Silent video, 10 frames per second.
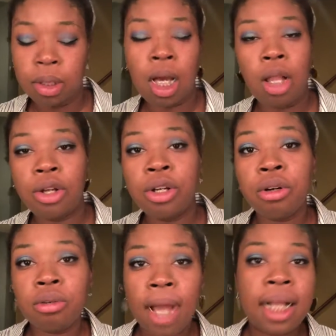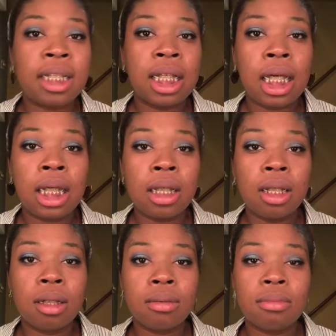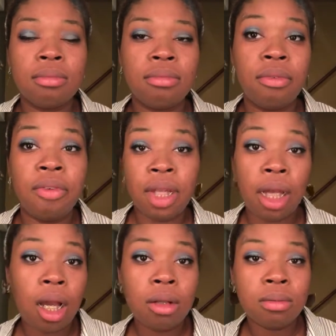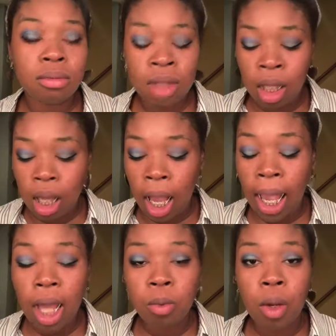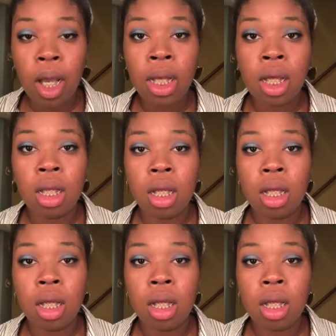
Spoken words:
color correcting video. I had one